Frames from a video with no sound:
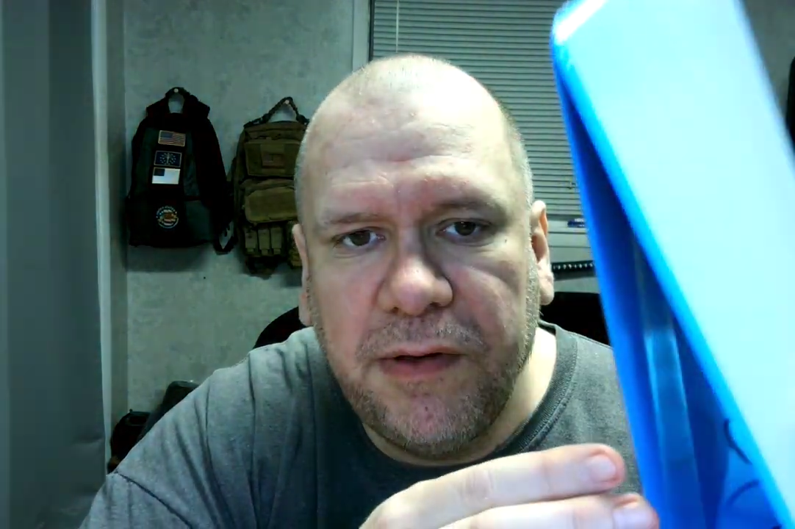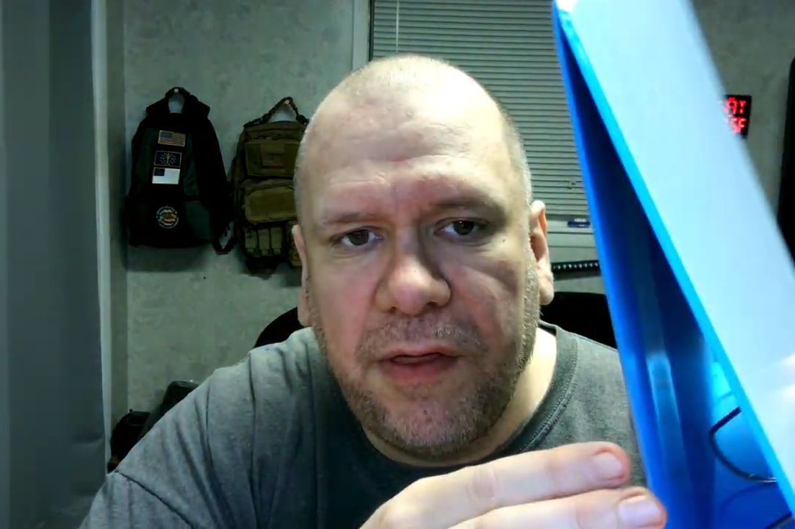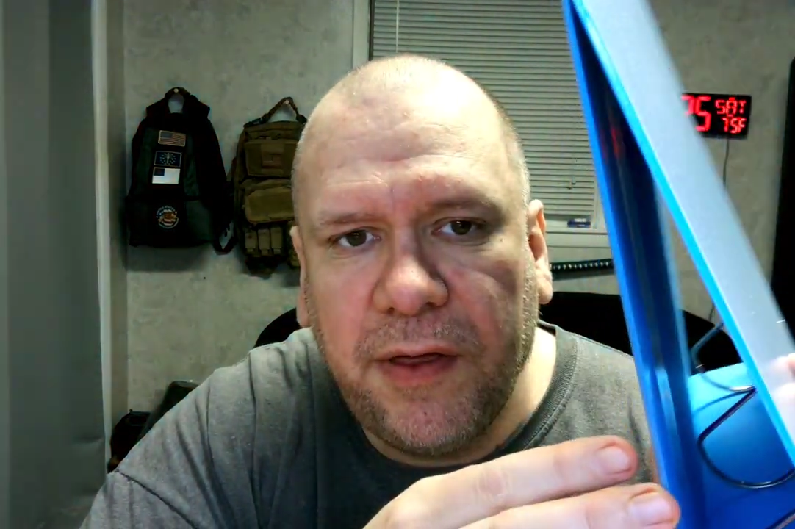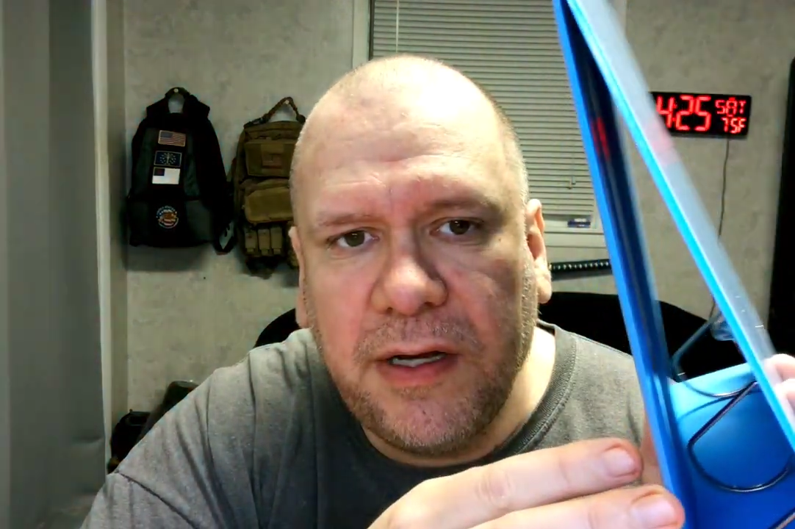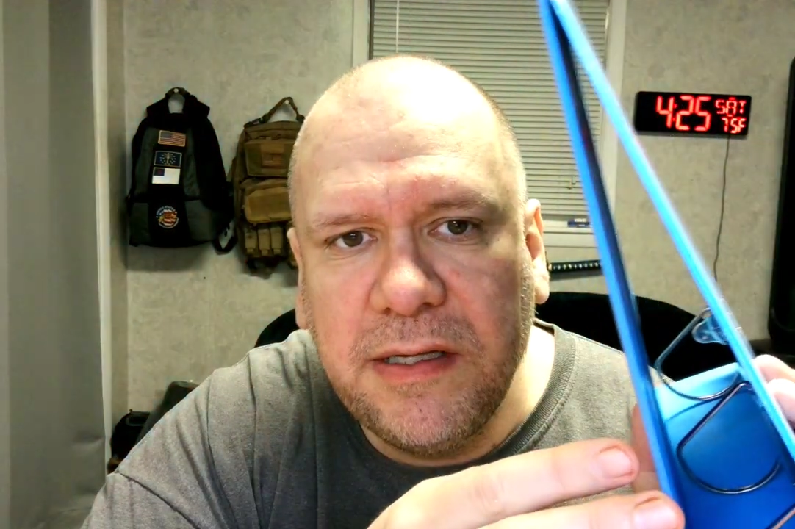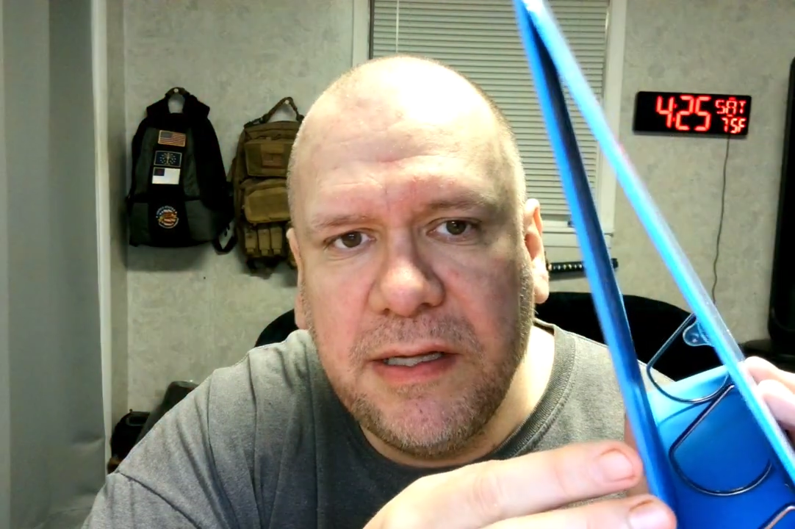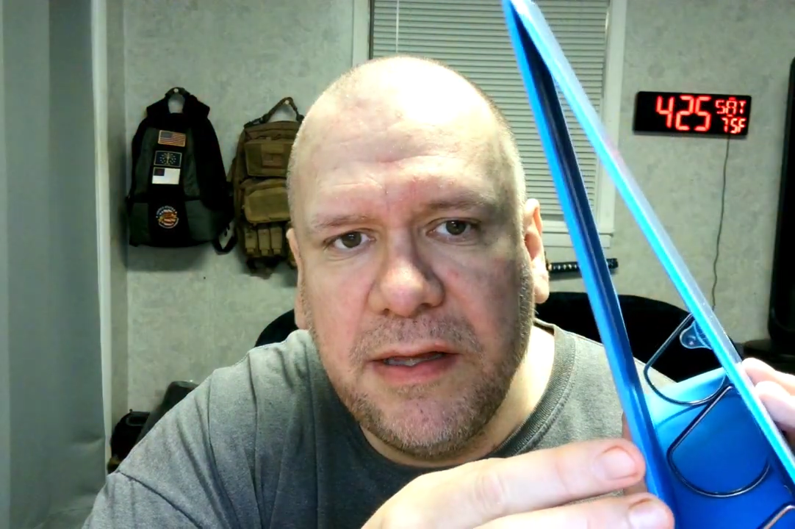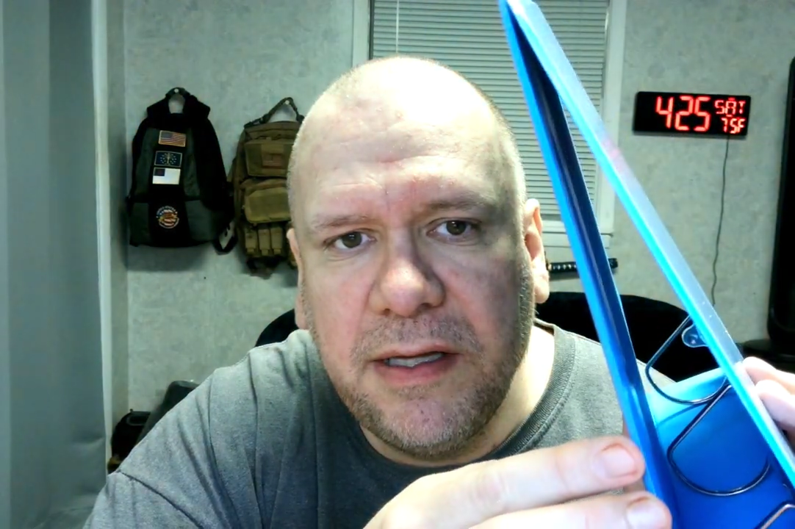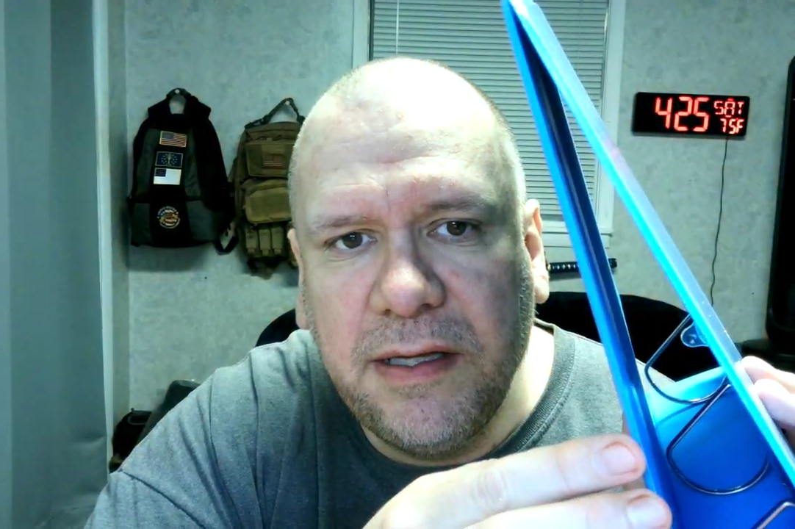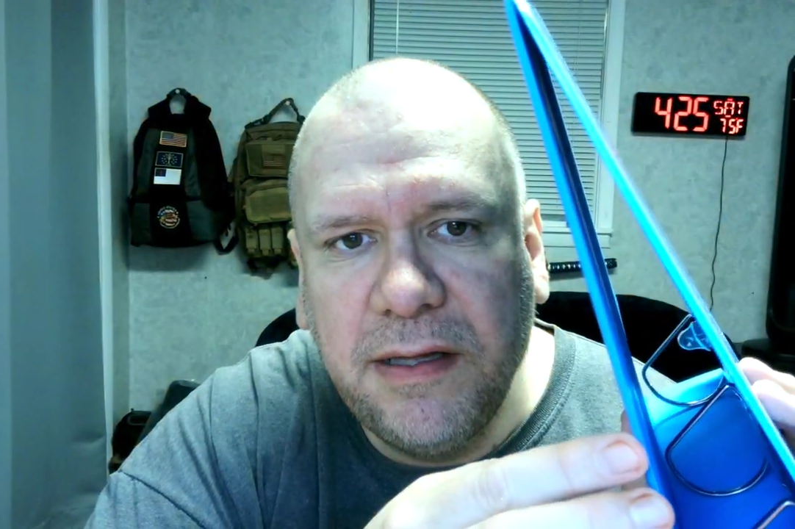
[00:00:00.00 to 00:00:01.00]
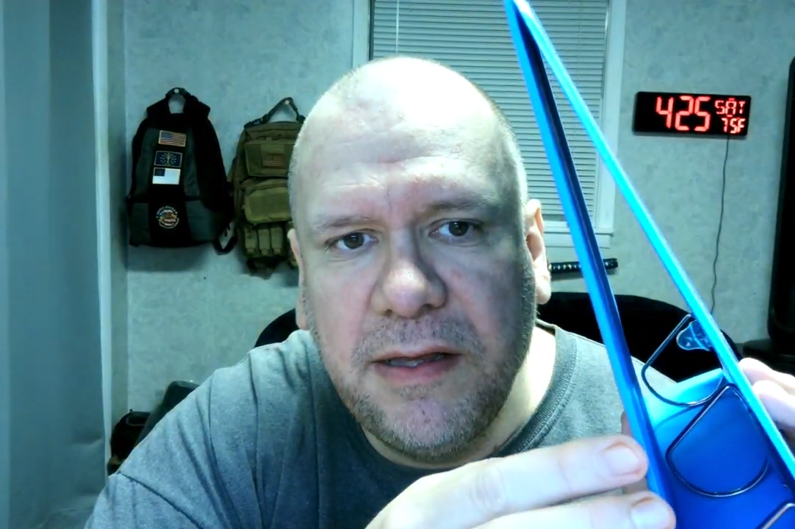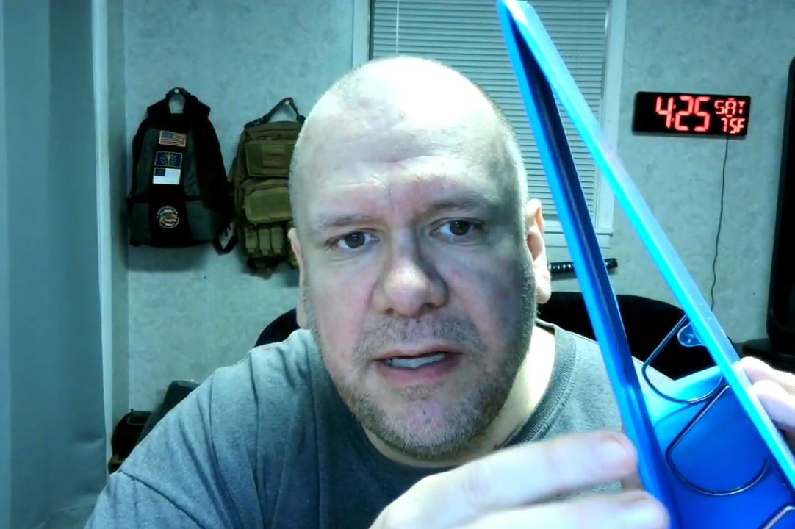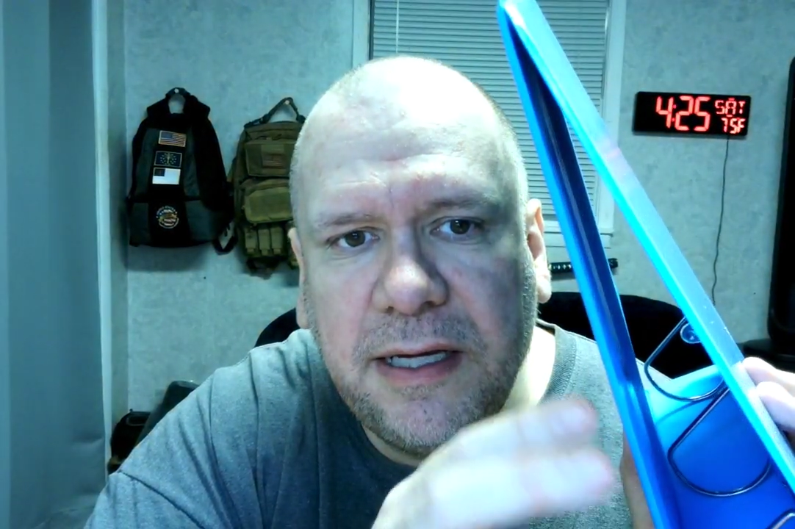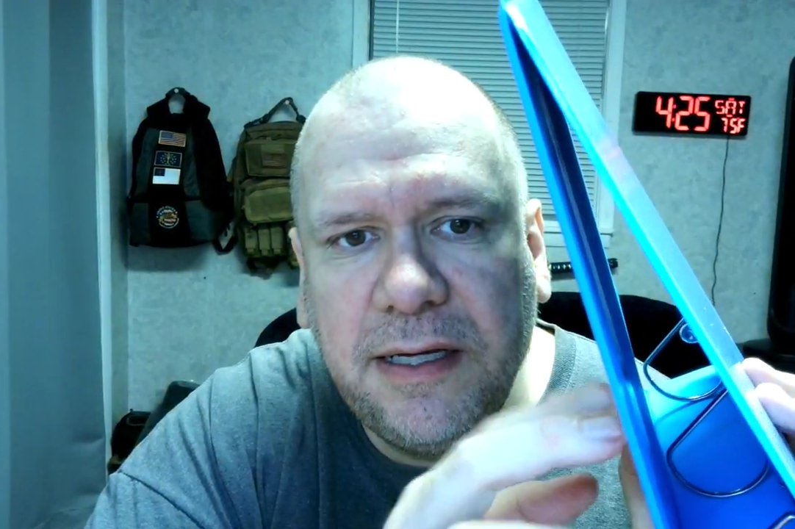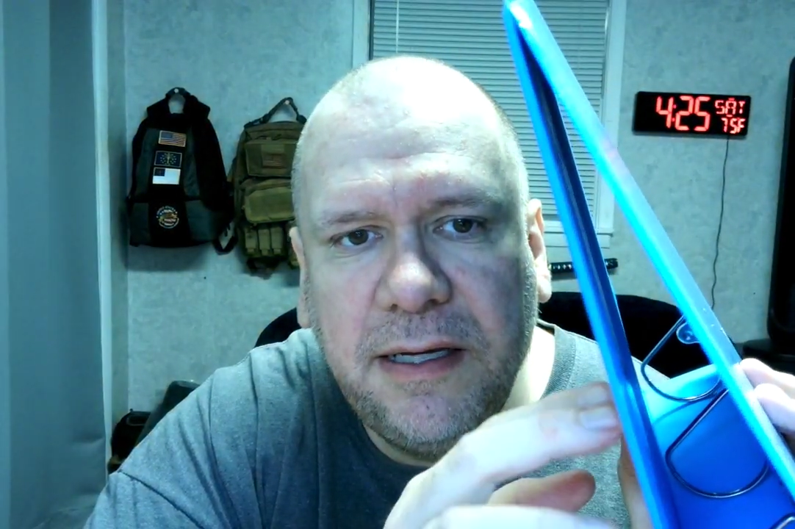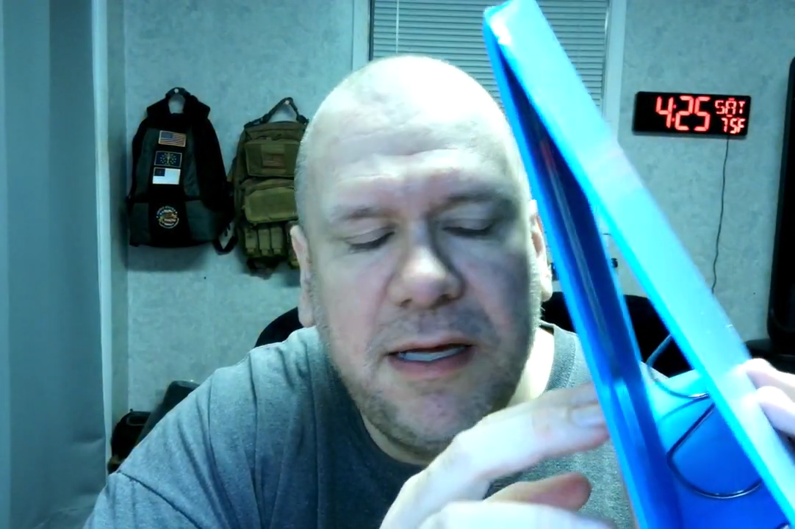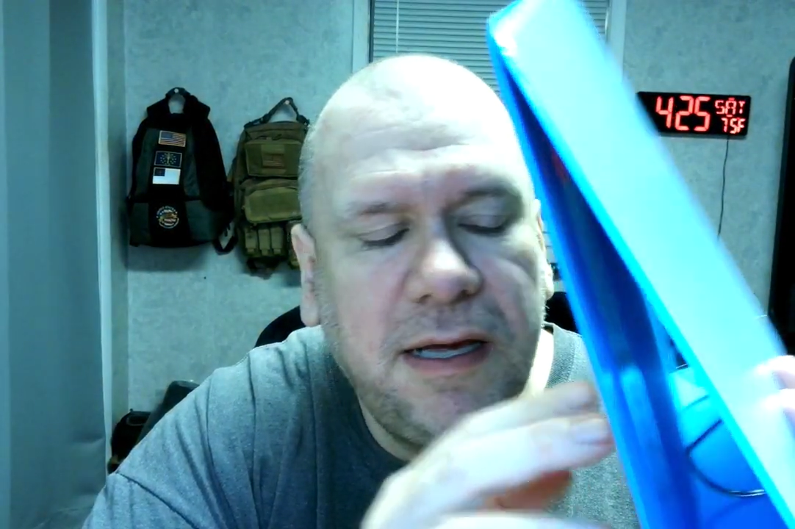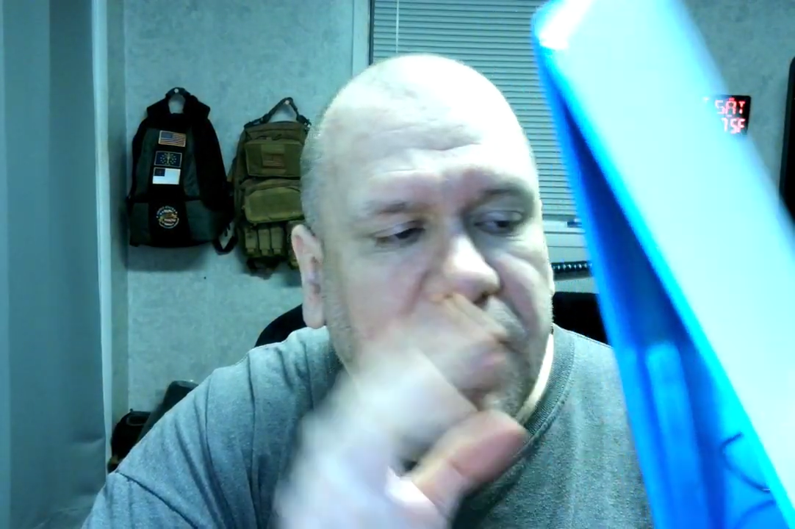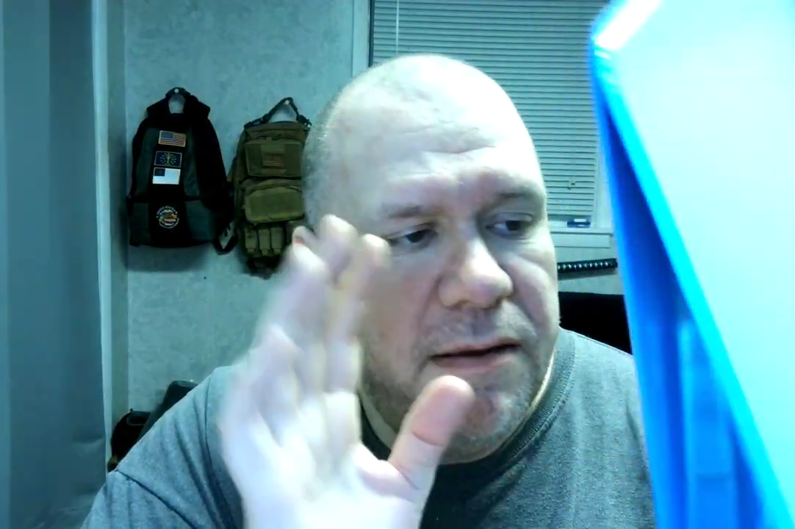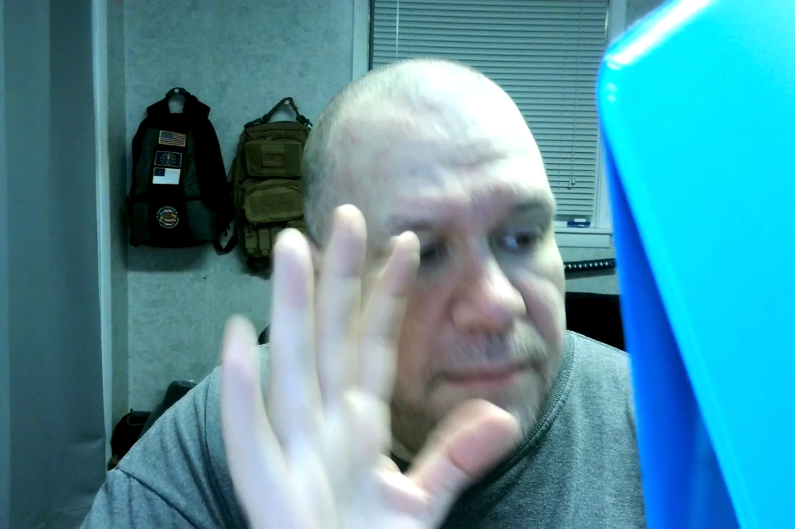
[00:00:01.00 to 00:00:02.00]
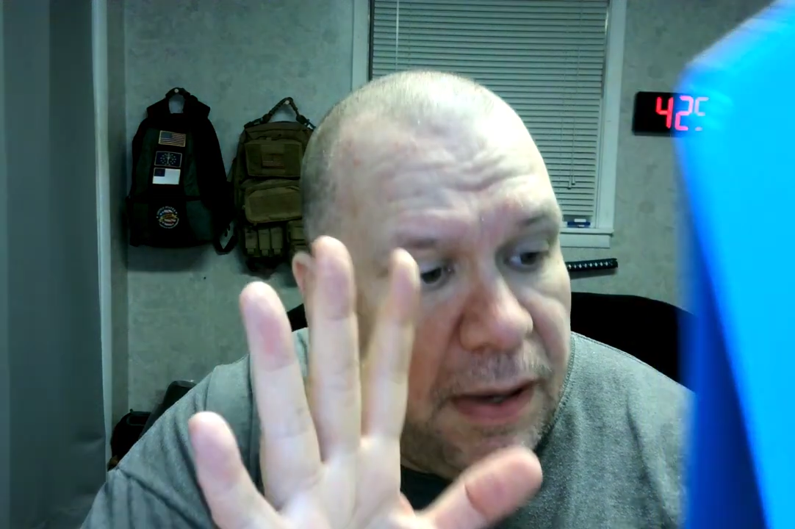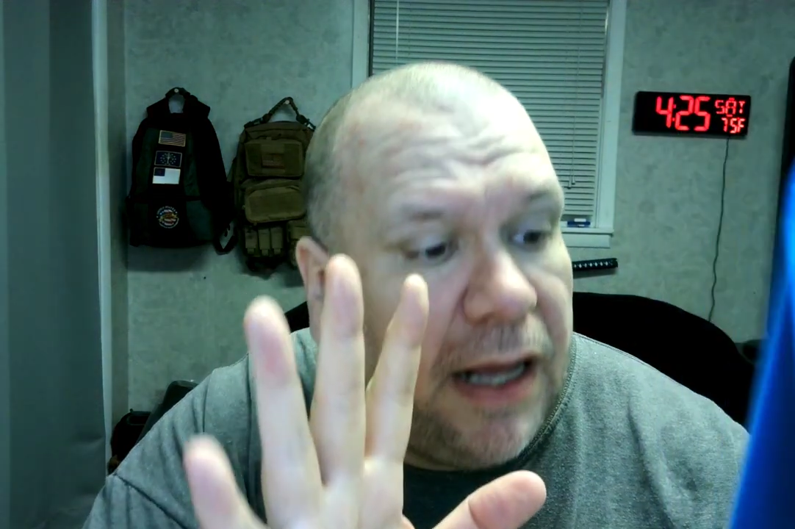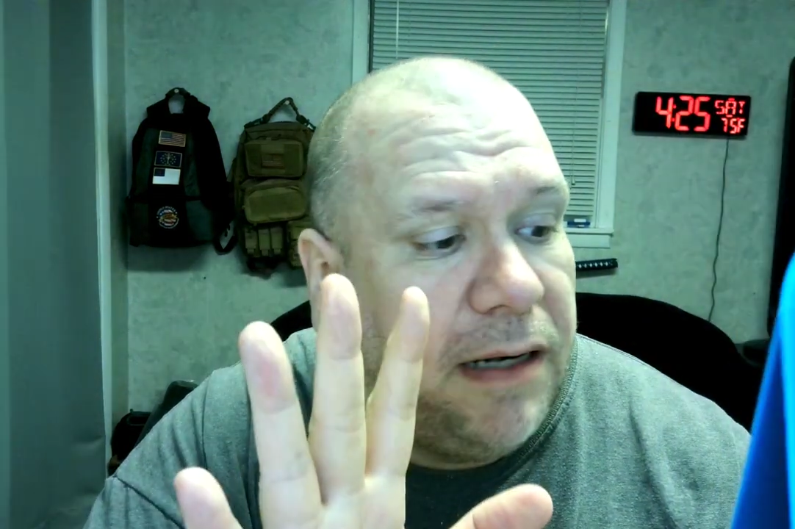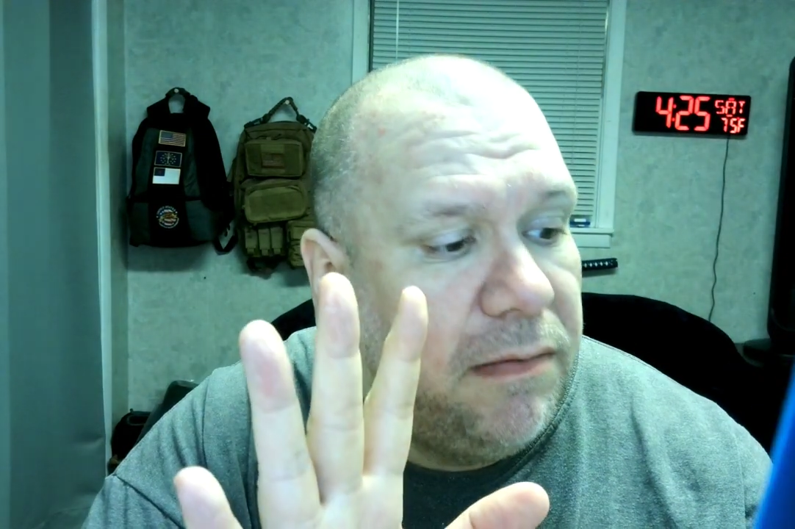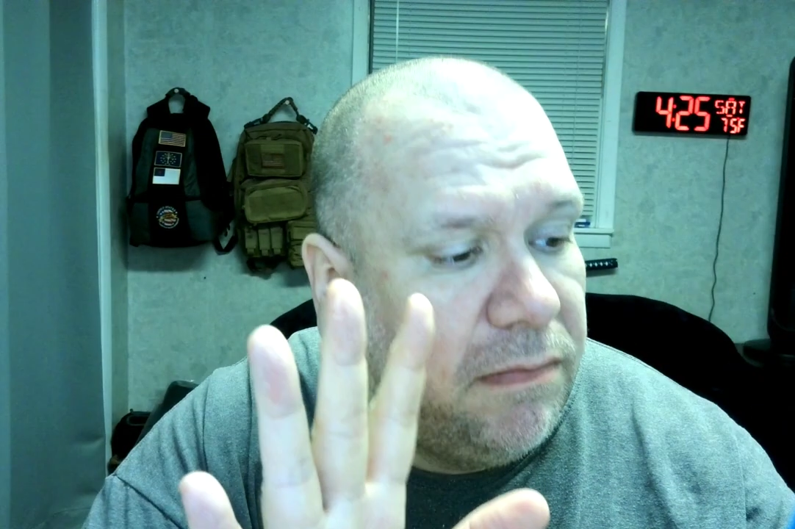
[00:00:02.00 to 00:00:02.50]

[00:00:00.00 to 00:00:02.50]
the thickness of the thing. But